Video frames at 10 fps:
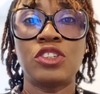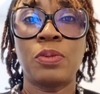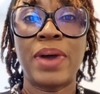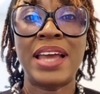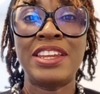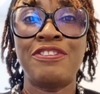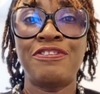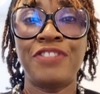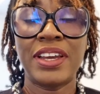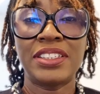up an
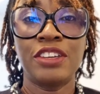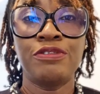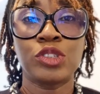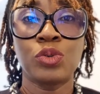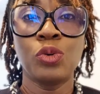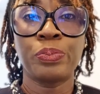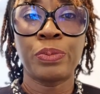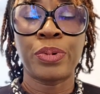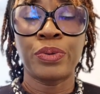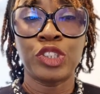effective school
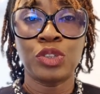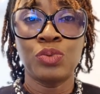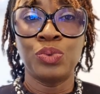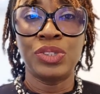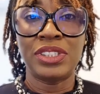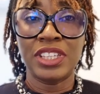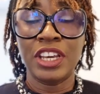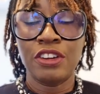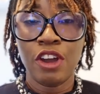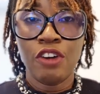preparation
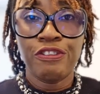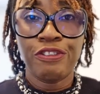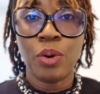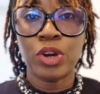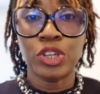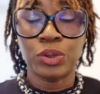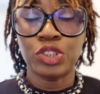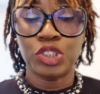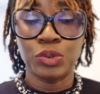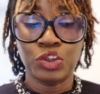routine for your
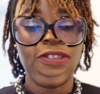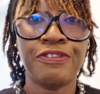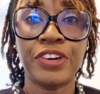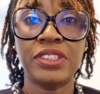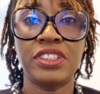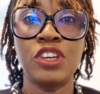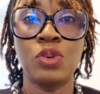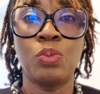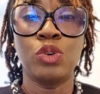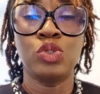children, first thing
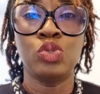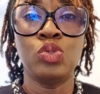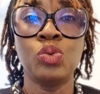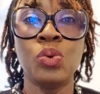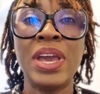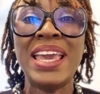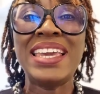you must do